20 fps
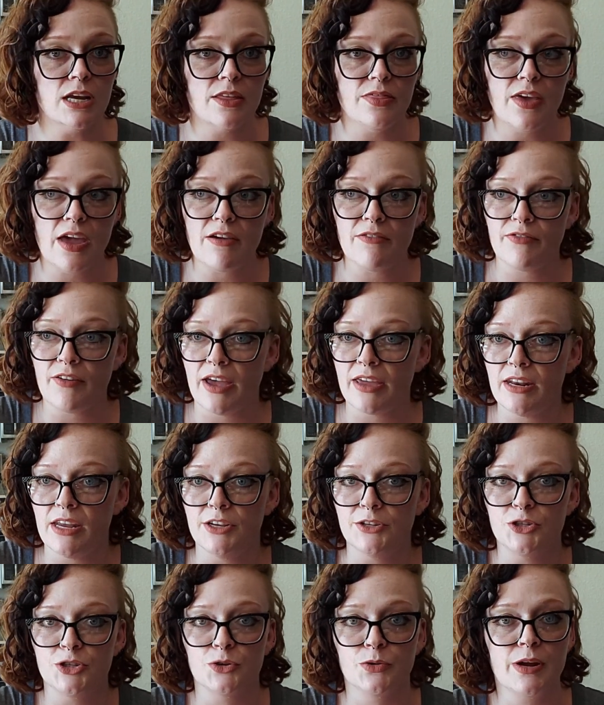They find
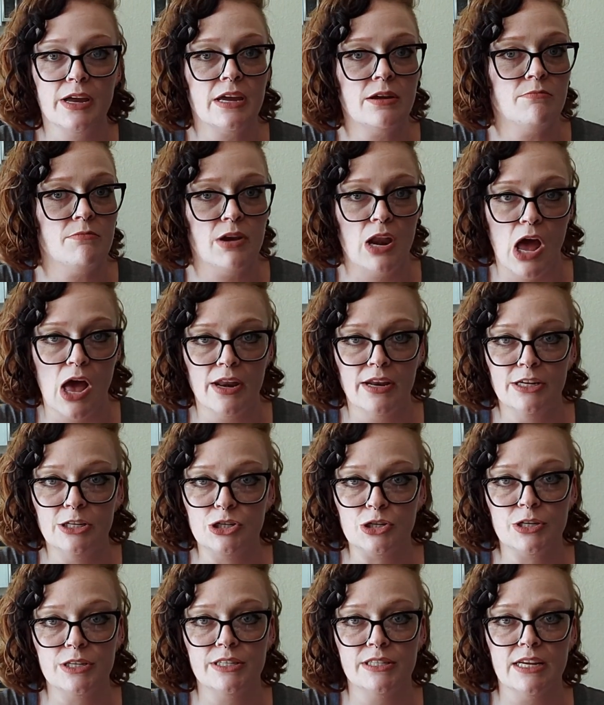history not
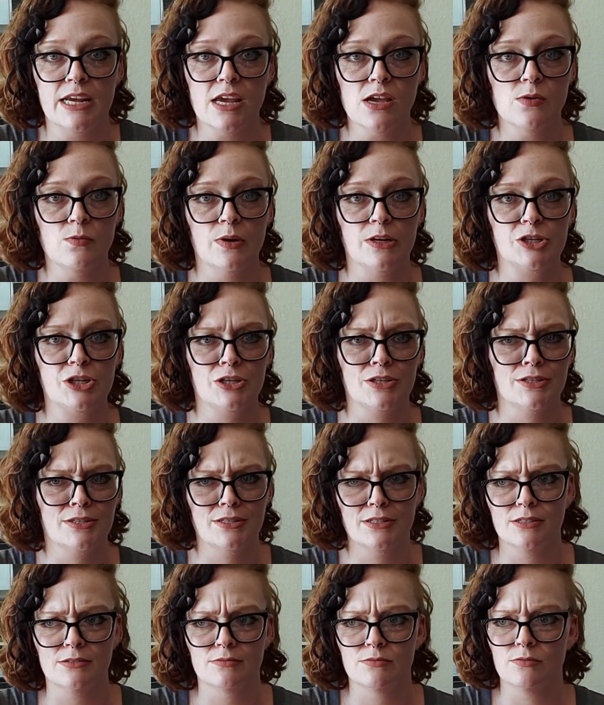interesting, which
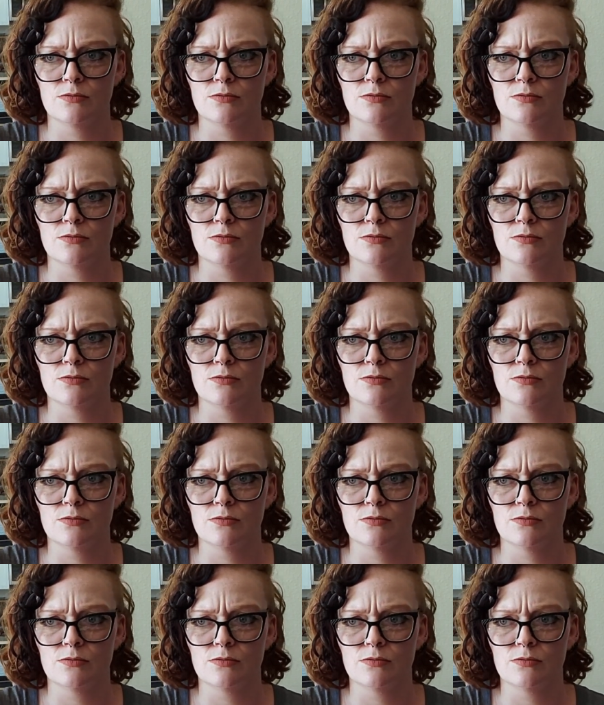is